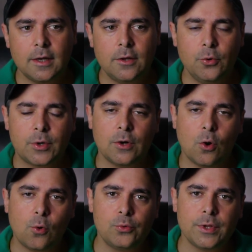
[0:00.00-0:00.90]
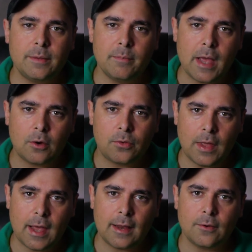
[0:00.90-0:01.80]
You can only mount
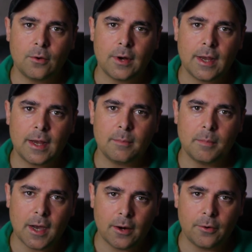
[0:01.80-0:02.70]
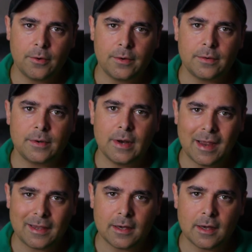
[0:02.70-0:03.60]
that on a modern
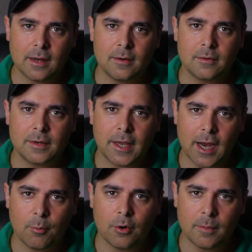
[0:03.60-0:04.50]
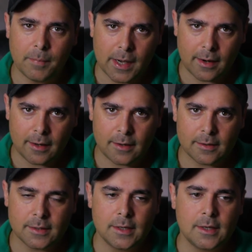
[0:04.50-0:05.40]
Nikon camera body.
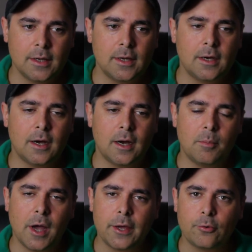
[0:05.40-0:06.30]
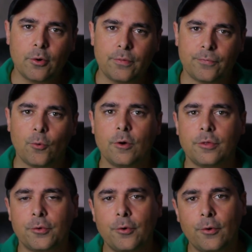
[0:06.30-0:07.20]
Uh, micro four
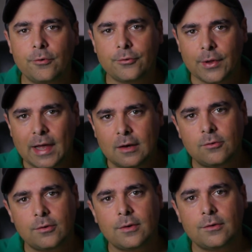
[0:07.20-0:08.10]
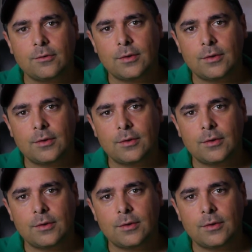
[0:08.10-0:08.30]
thirds lenses